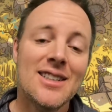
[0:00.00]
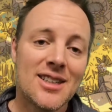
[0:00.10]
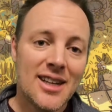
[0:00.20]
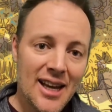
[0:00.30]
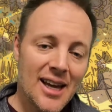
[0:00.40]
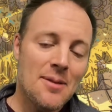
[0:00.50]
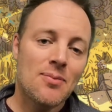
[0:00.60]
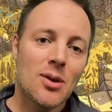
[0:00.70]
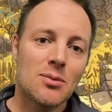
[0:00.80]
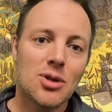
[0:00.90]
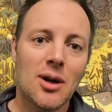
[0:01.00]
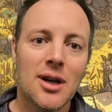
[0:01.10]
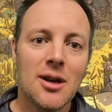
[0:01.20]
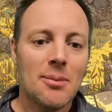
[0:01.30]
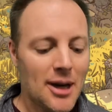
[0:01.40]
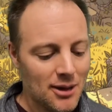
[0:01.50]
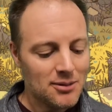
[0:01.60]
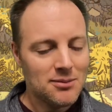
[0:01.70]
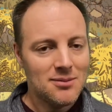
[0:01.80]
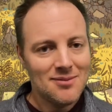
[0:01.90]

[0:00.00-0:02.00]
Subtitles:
Today, we're talking about,